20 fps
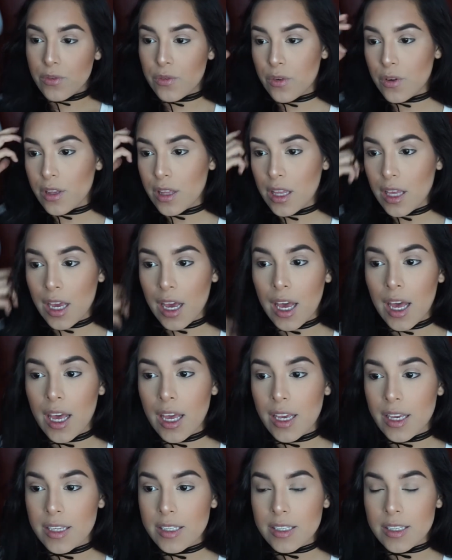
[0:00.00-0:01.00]
for the
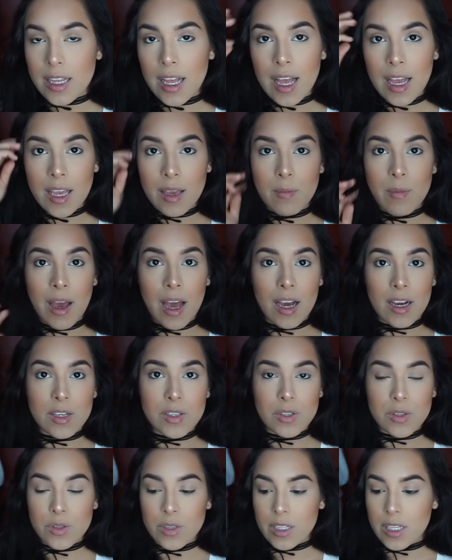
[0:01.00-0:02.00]
eyes, I am
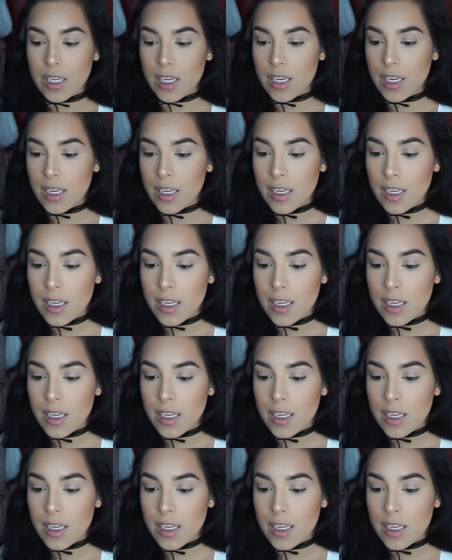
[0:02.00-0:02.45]
actually